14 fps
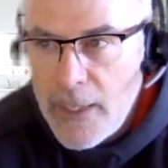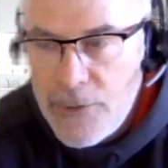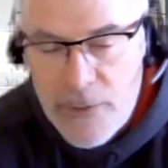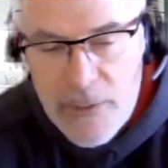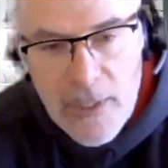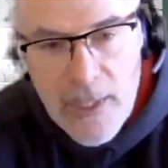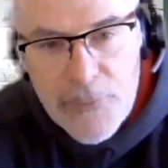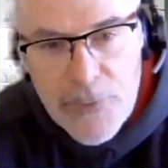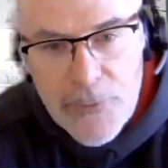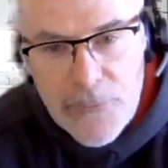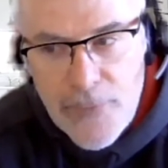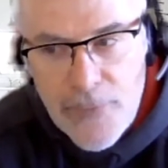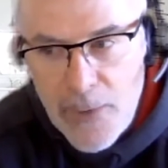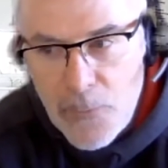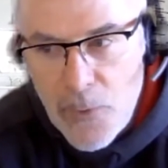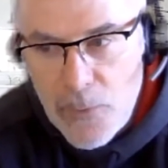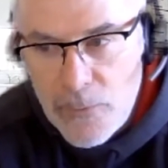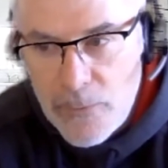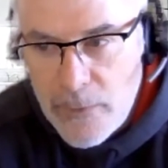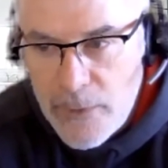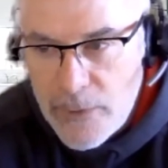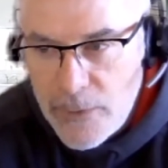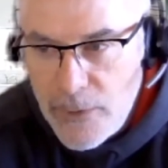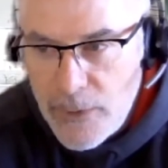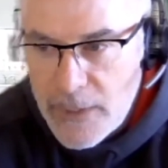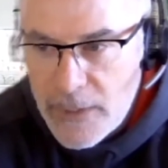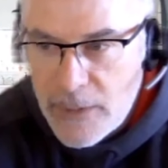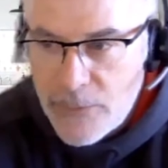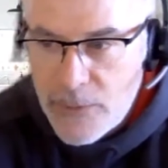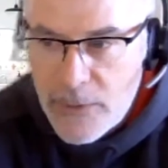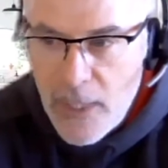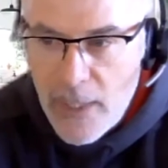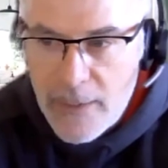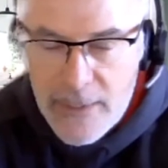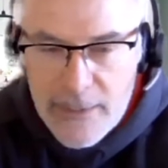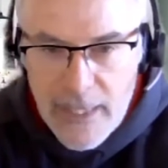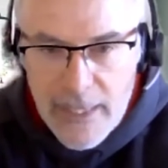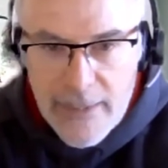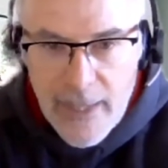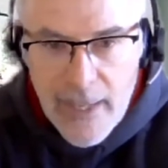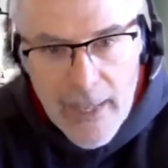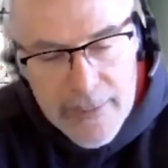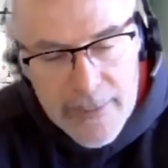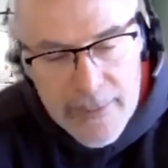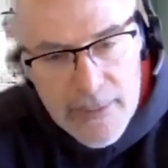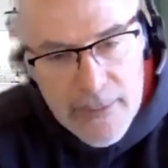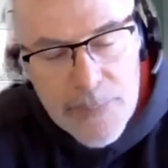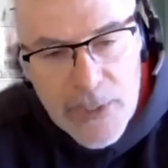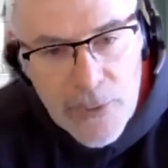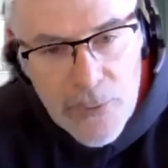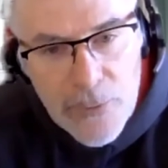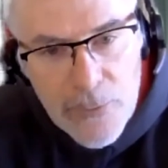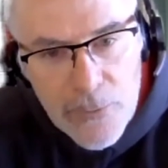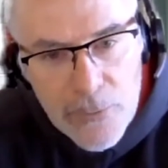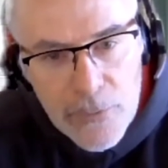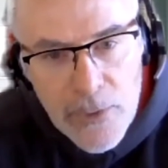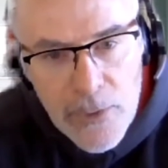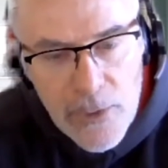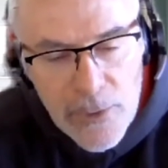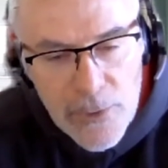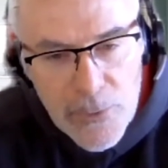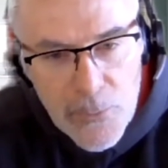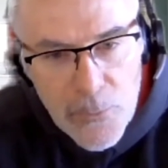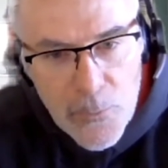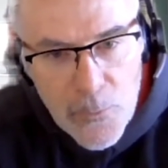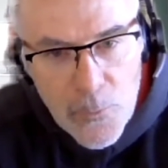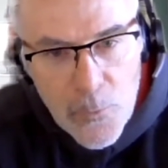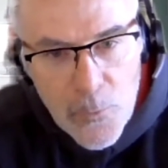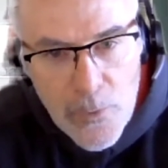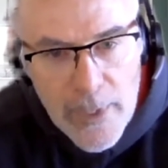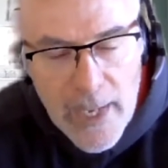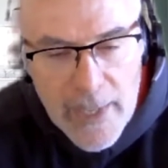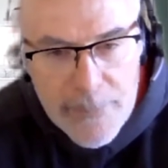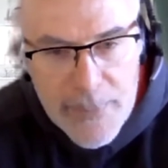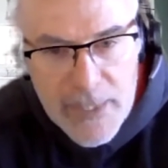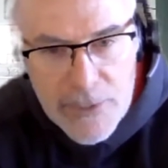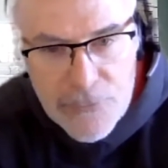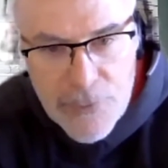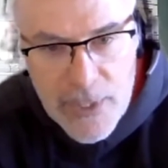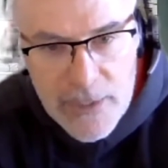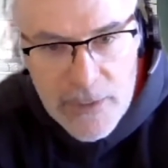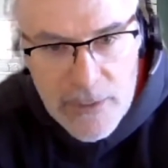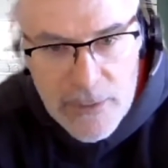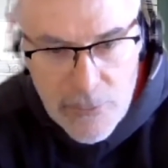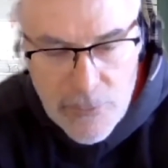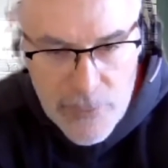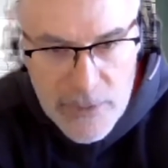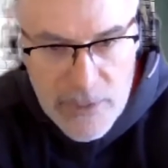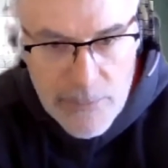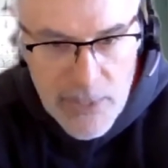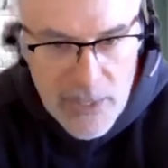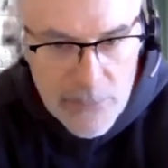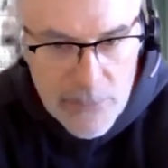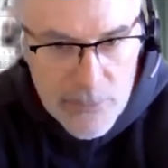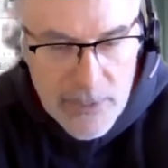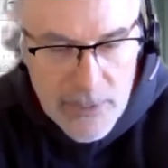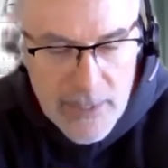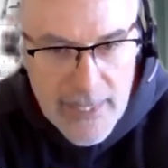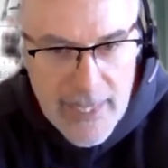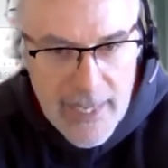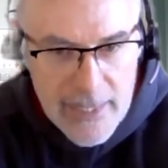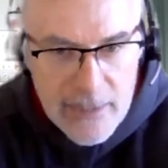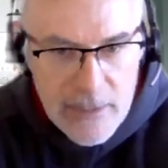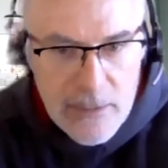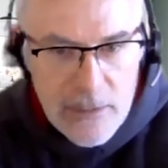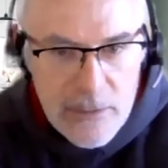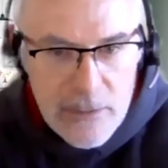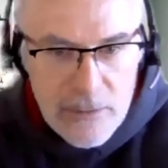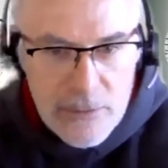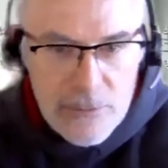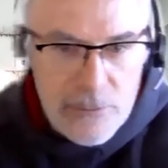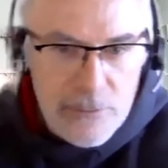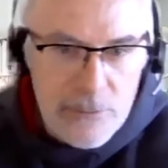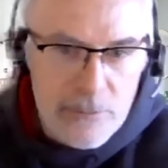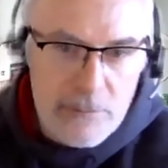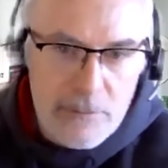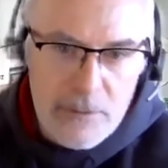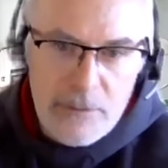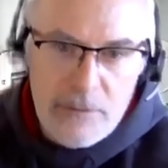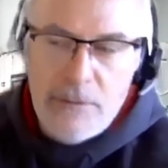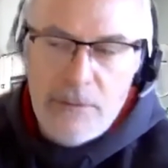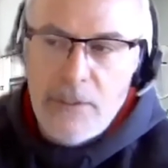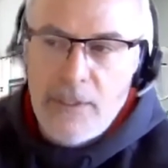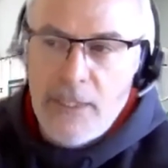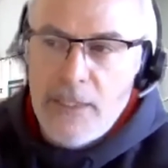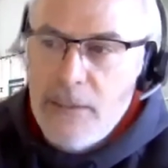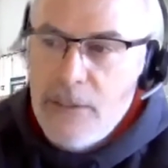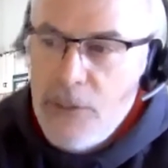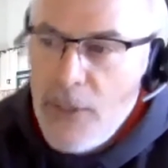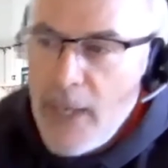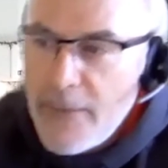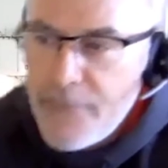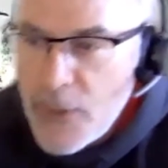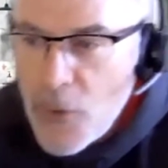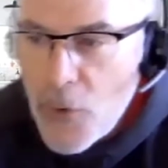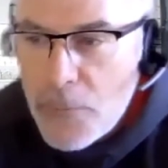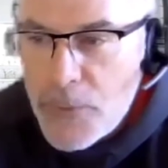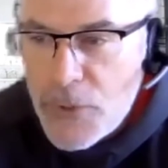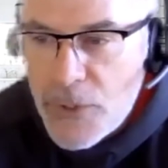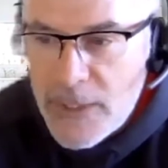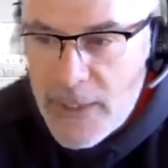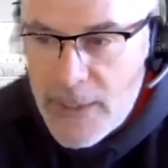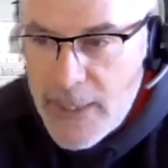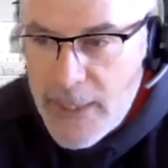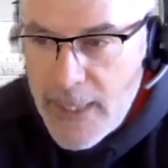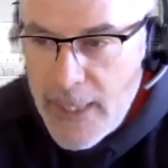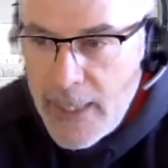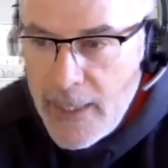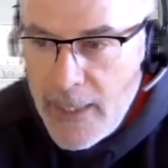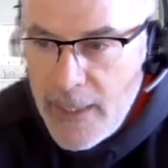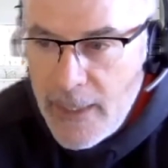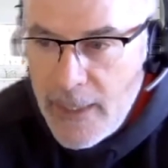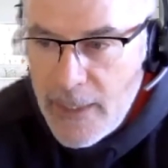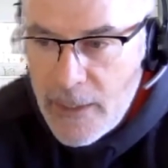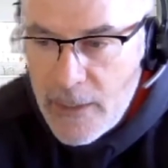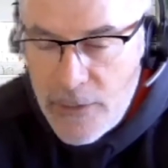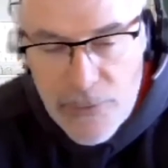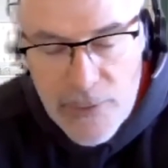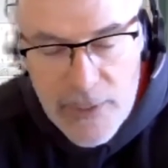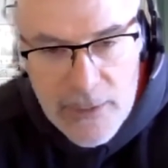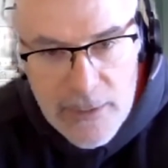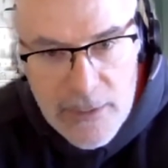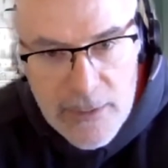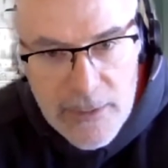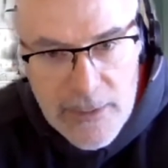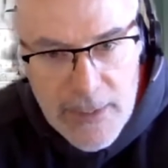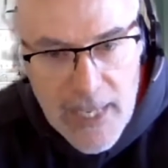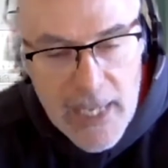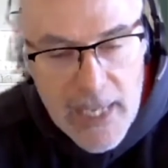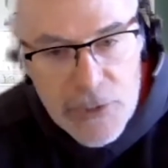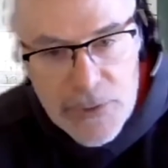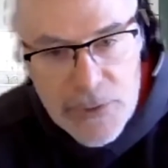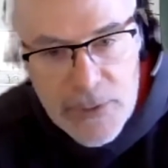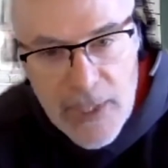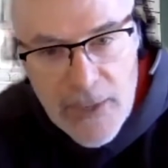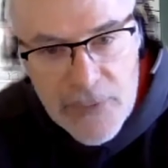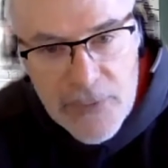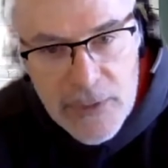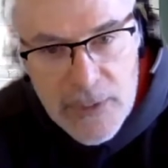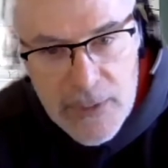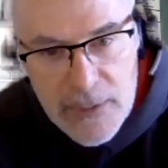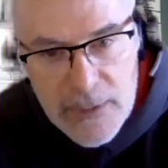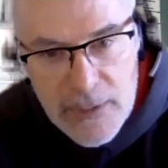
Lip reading: still have your firewall, so you can still start to set that up and go, what IP addresses are going to be able to connect to this. You have the option to say, does Azure services